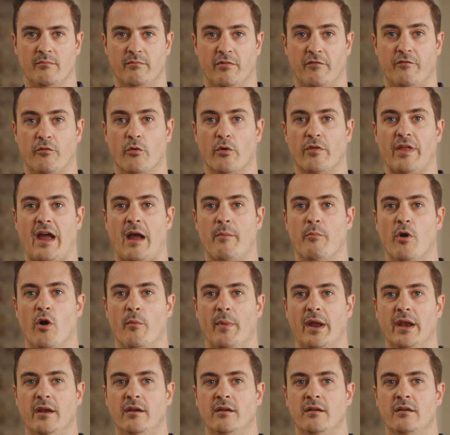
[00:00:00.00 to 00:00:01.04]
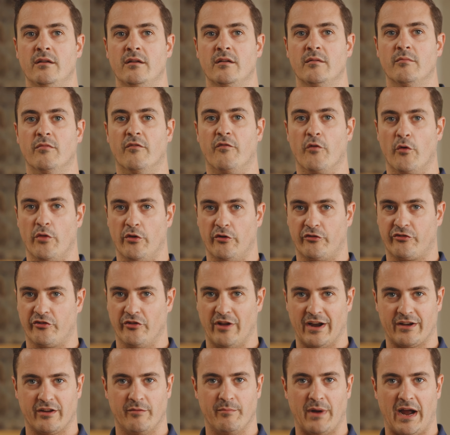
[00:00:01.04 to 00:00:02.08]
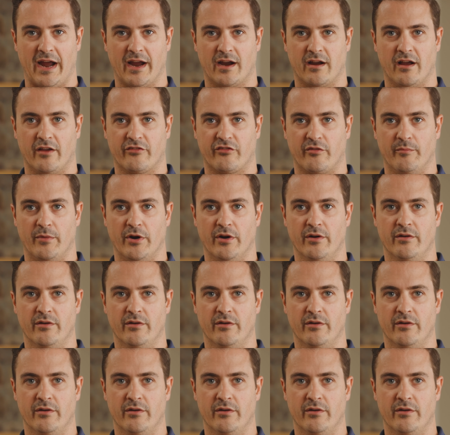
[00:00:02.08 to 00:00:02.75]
Before that moment, before they're selected by a customer,